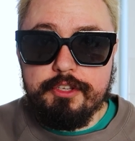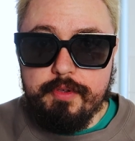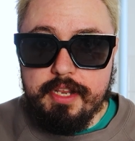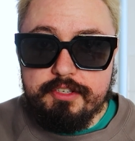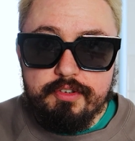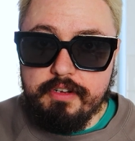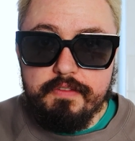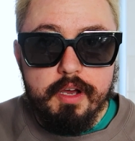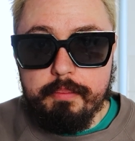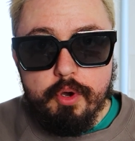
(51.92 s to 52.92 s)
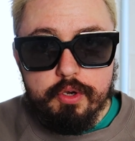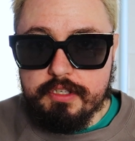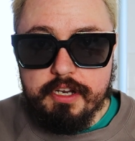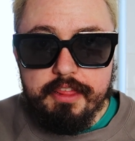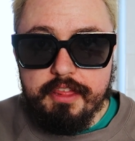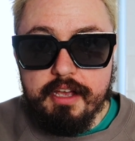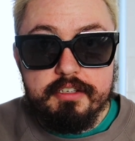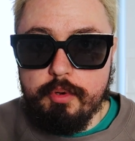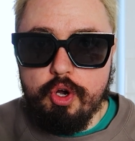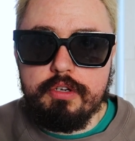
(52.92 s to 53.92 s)
to do any sort of unboxing or anything like that.
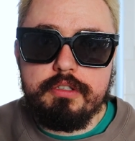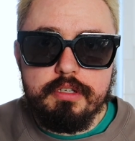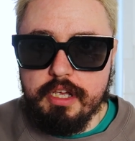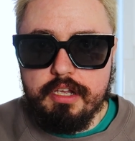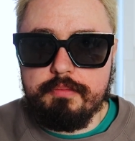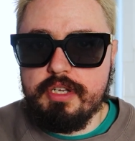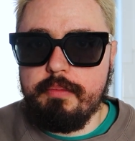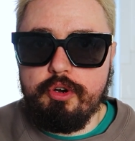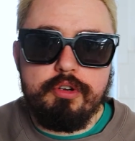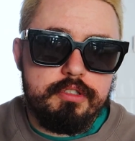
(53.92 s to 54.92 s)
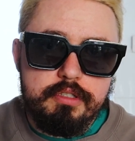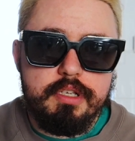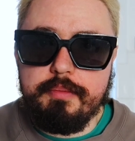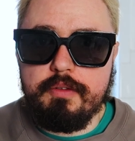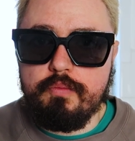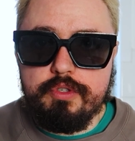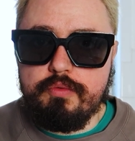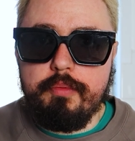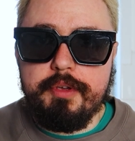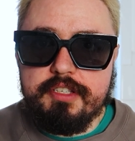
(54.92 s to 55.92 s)
It's a box. It comes in a box. I mean, what do
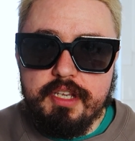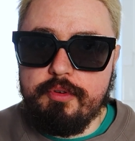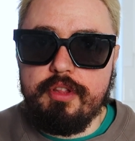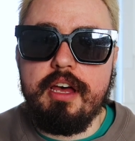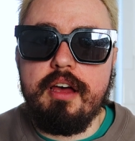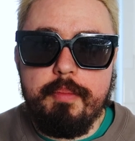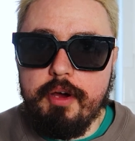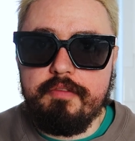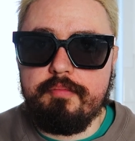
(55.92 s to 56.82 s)
you want me to say about that apart